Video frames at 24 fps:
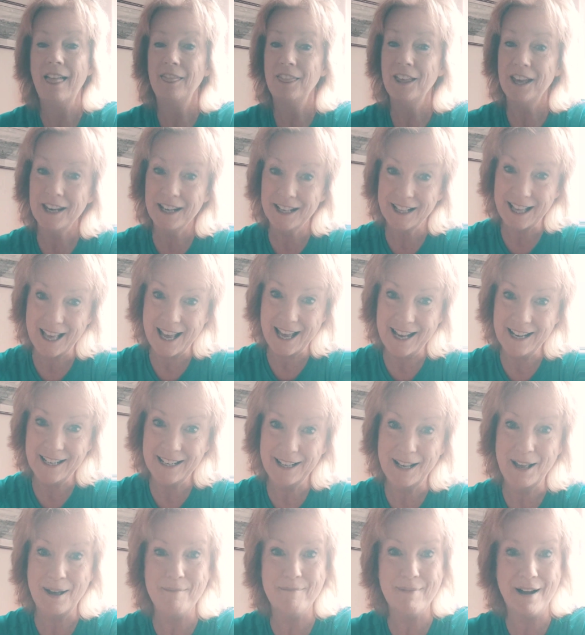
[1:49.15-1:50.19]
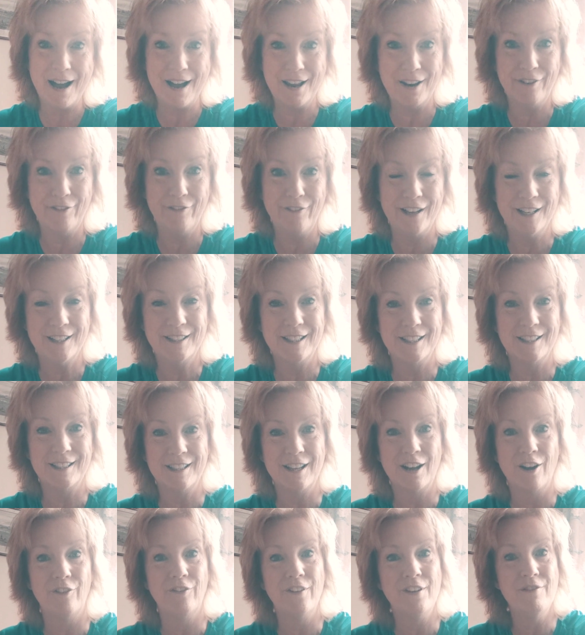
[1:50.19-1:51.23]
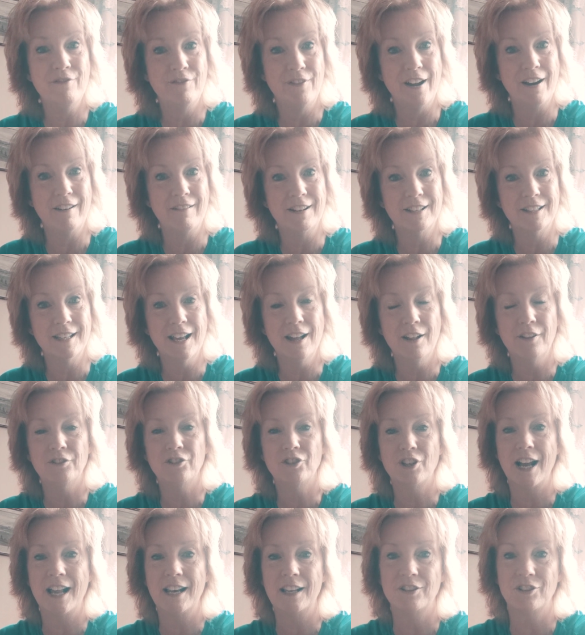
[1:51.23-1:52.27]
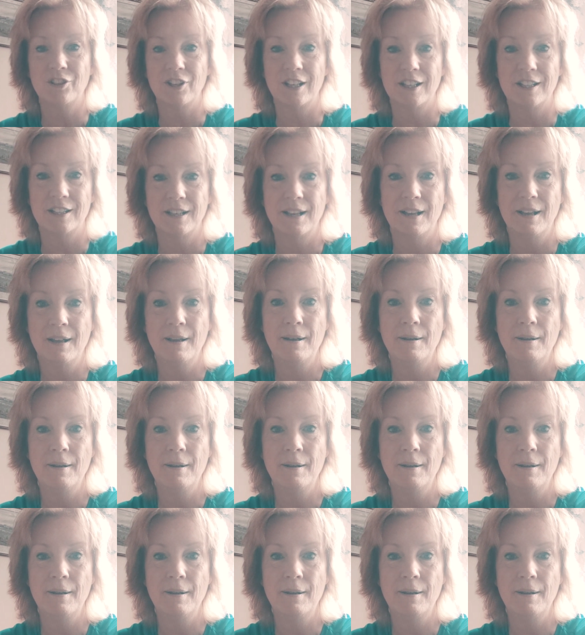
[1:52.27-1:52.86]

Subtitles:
that again can manifest itself in various health challenges.